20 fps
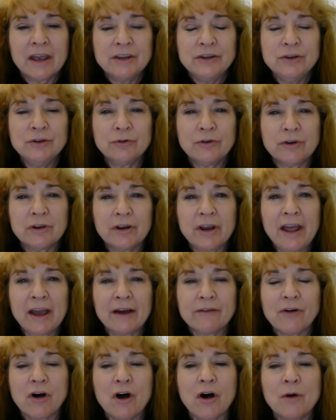you could
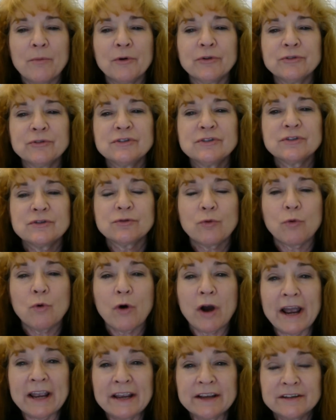have almost
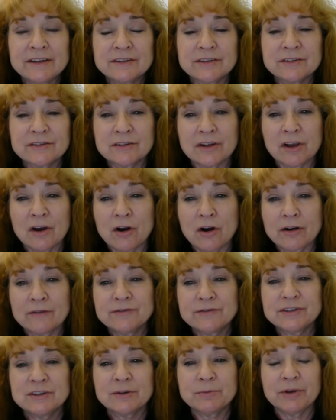twice as long of
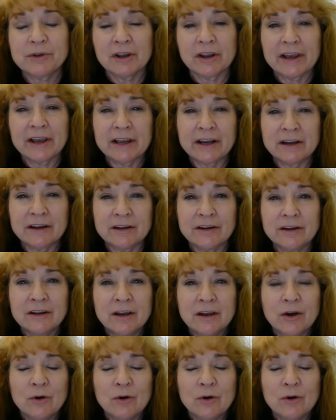simulated